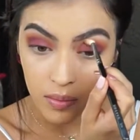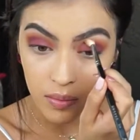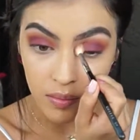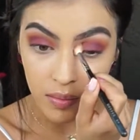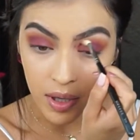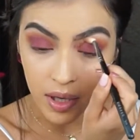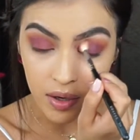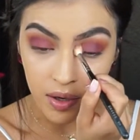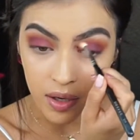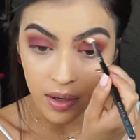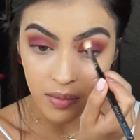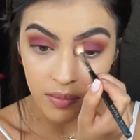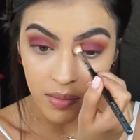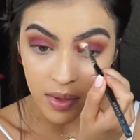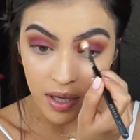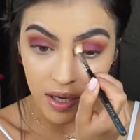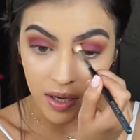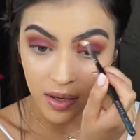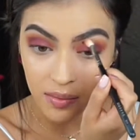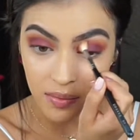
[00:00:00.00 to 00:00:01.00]
better at
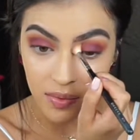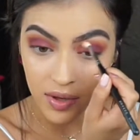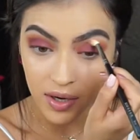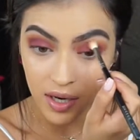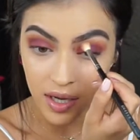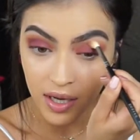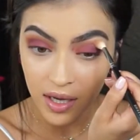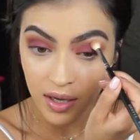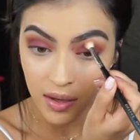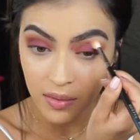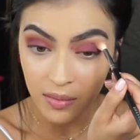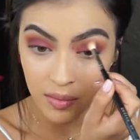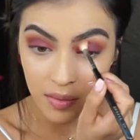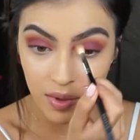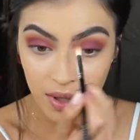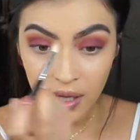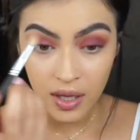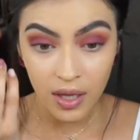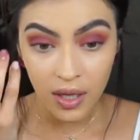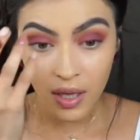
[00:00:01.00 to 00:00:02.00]
makeup than I am,
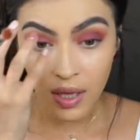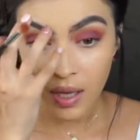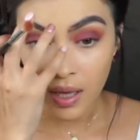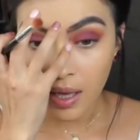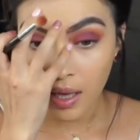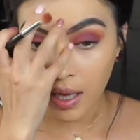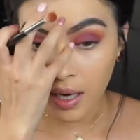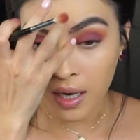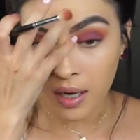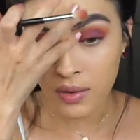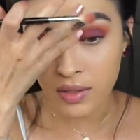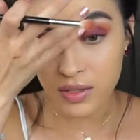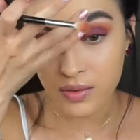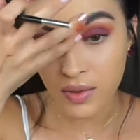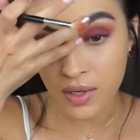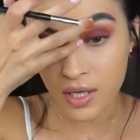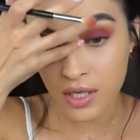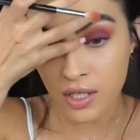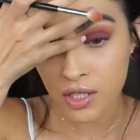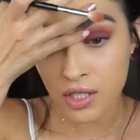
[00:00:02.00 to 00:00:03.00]
and I
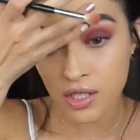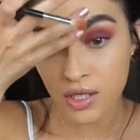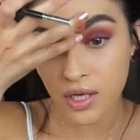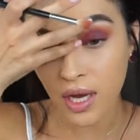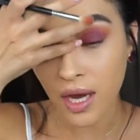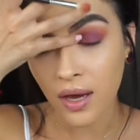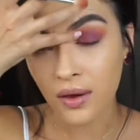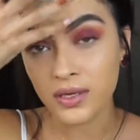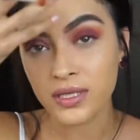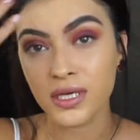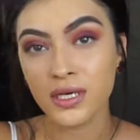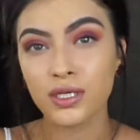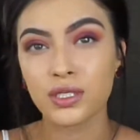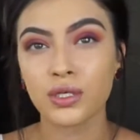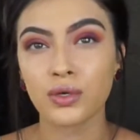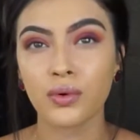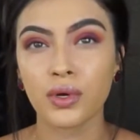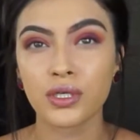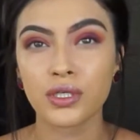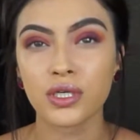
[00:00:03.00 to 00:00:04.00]
was
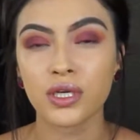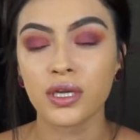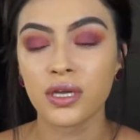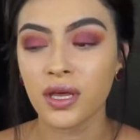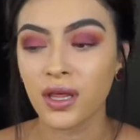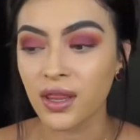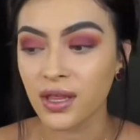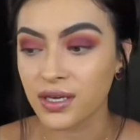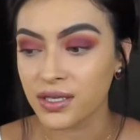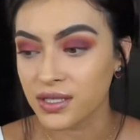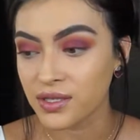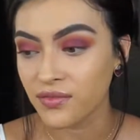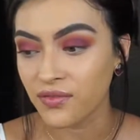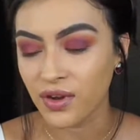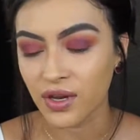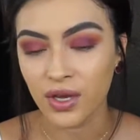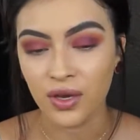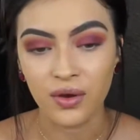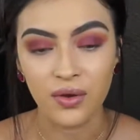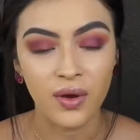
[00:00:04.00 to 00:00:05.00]
actually watching this
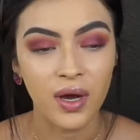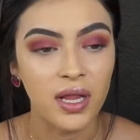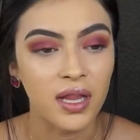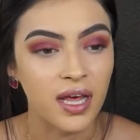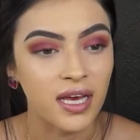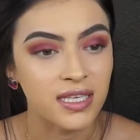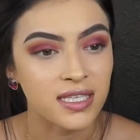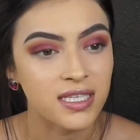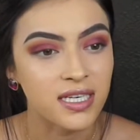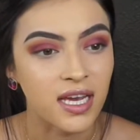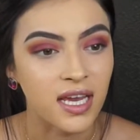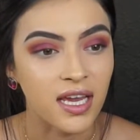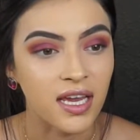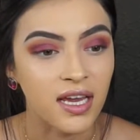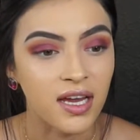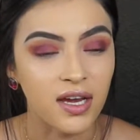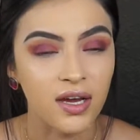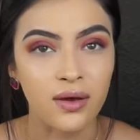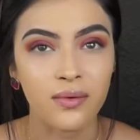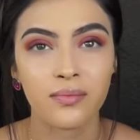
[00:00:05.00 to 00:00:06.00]
video last night,
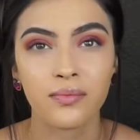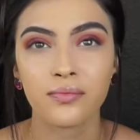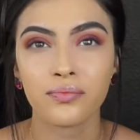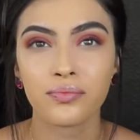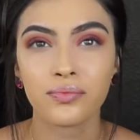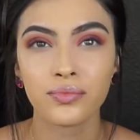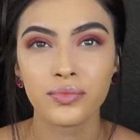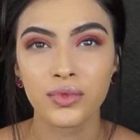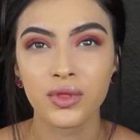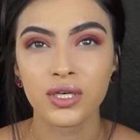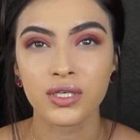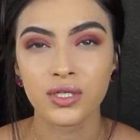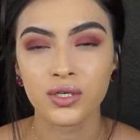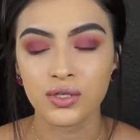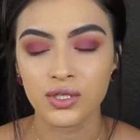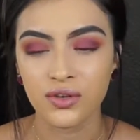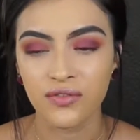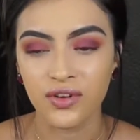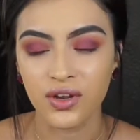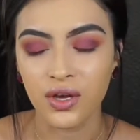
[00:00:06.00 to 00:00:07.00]
this
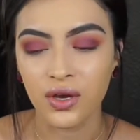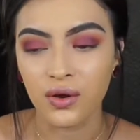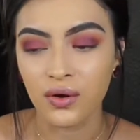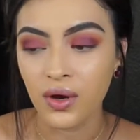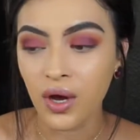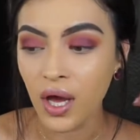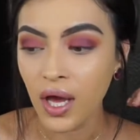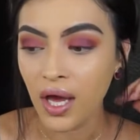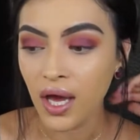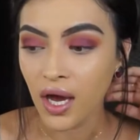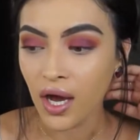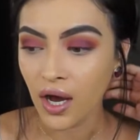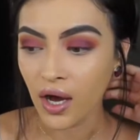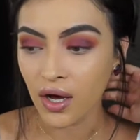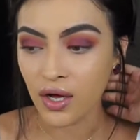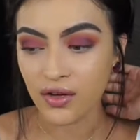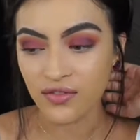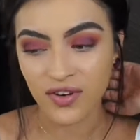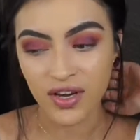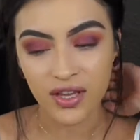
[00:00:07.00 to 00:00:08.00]
YouTube video.
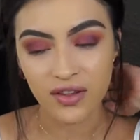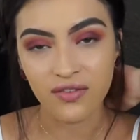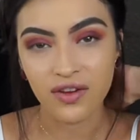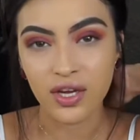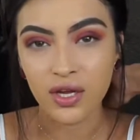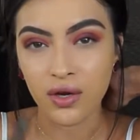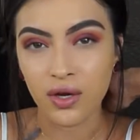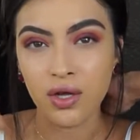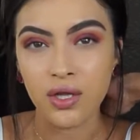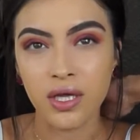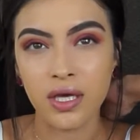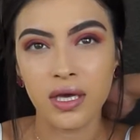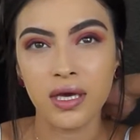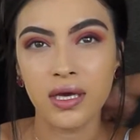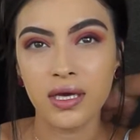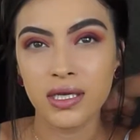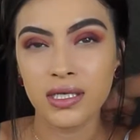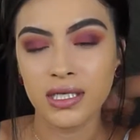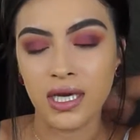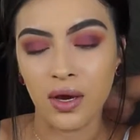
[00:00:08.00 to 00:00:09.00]
I'll find the video and I'll link
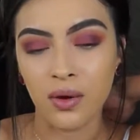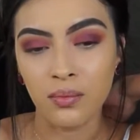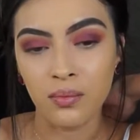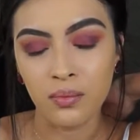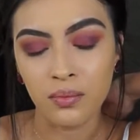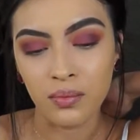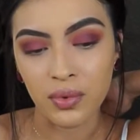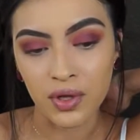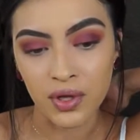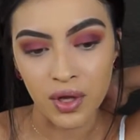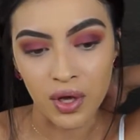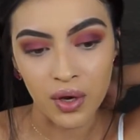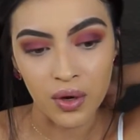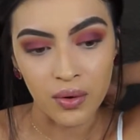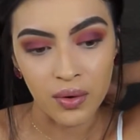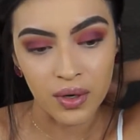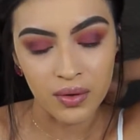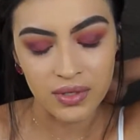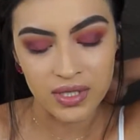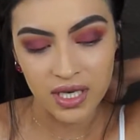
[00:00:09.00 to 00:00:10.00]
it down
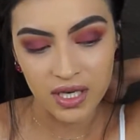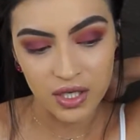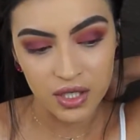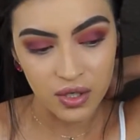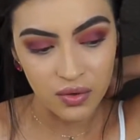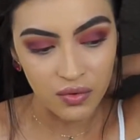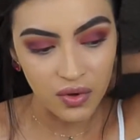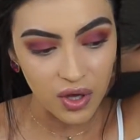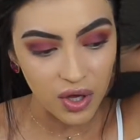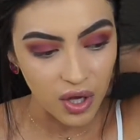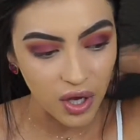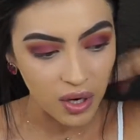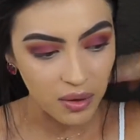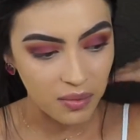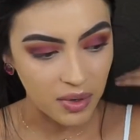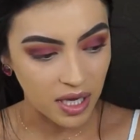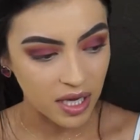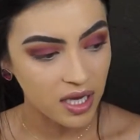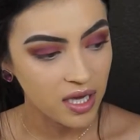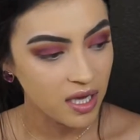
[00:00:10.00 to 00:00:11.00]
below. It was actually really good,
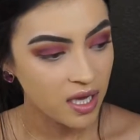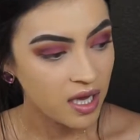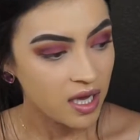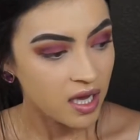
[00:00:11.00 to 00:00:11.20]
but